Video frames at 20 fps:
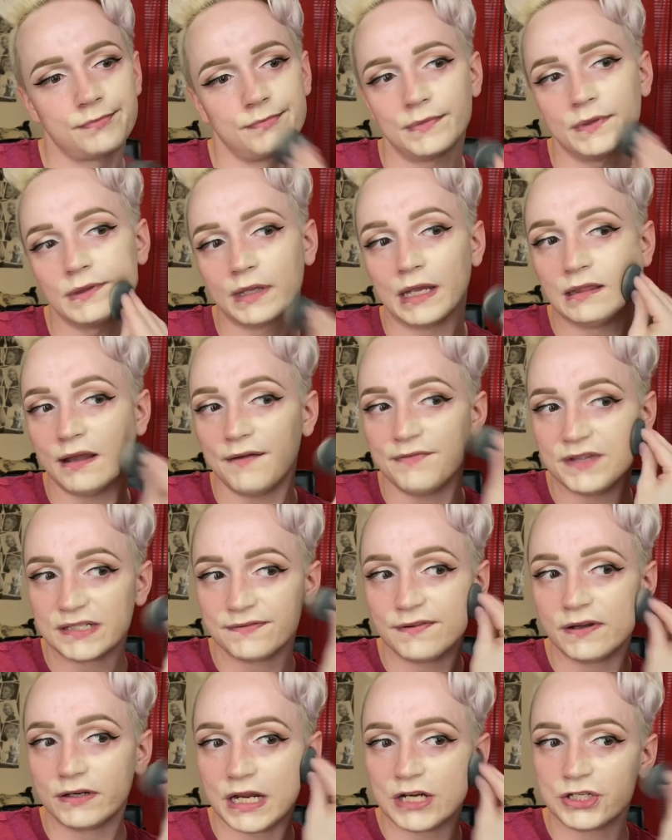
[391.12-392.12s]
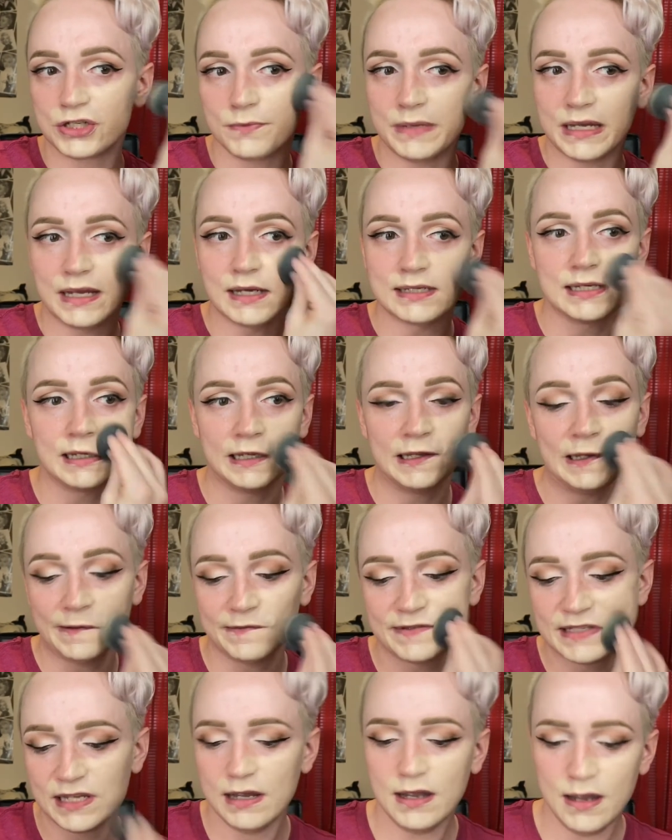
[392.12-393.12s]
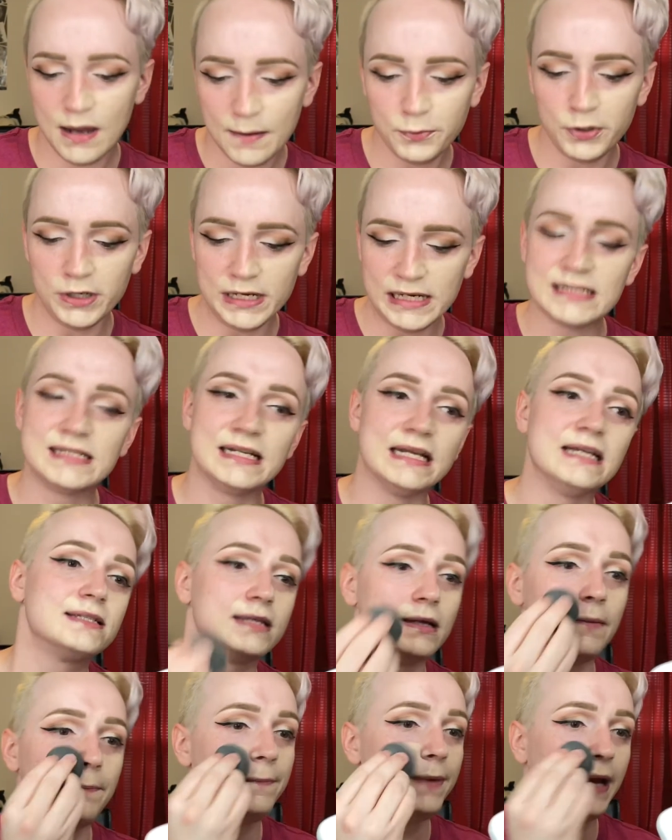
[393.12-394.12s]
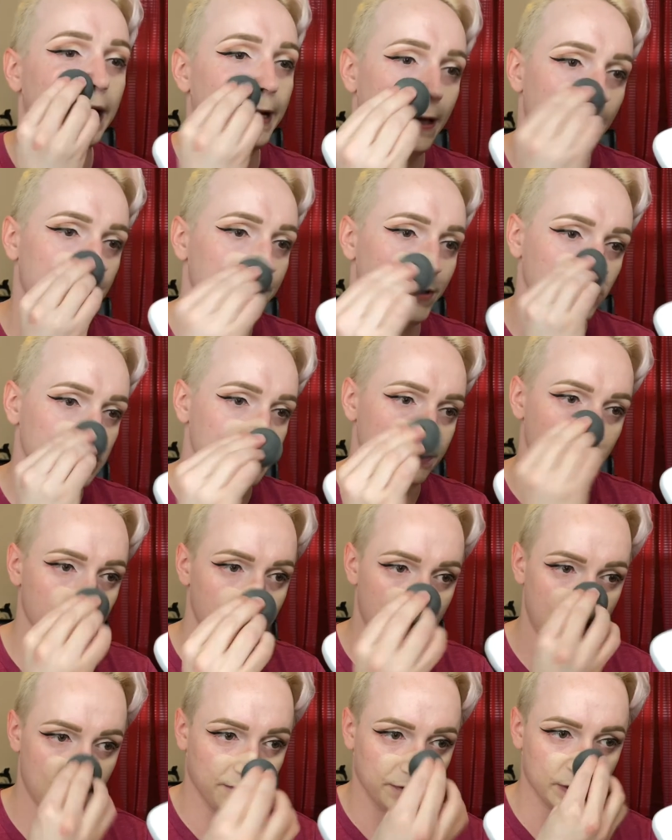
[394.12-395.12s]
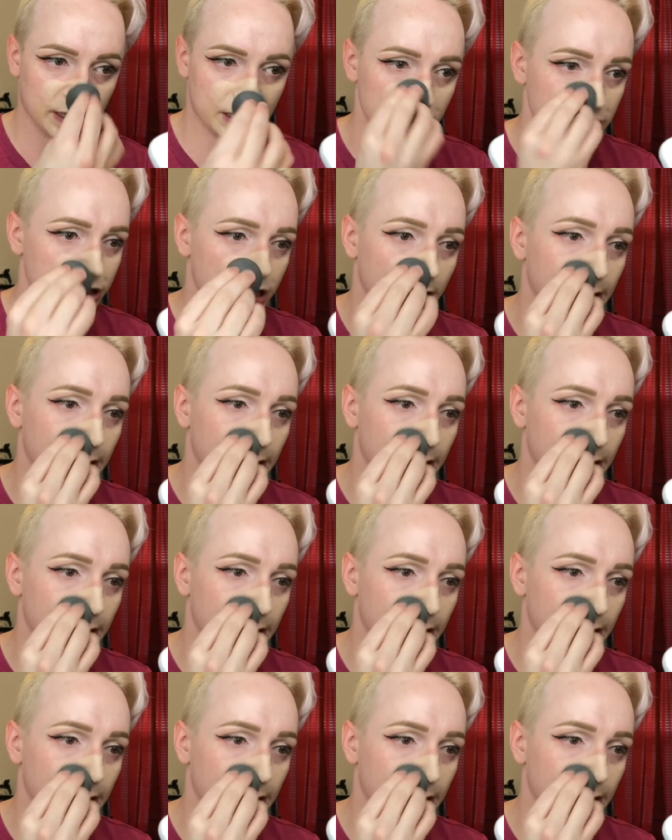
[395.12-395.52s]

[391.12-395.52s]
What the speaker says: I love this foundation because it gives pretty decent medium buildable coverage.